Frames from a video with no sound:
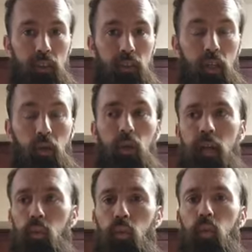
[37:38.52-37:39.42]
Like,
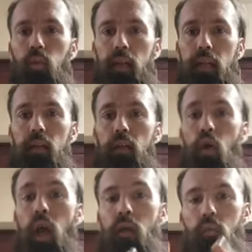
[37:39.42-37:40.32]
like, like,
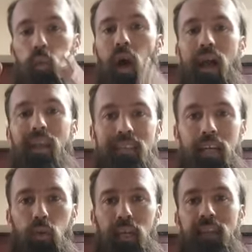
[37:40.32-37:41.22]
and why is that okay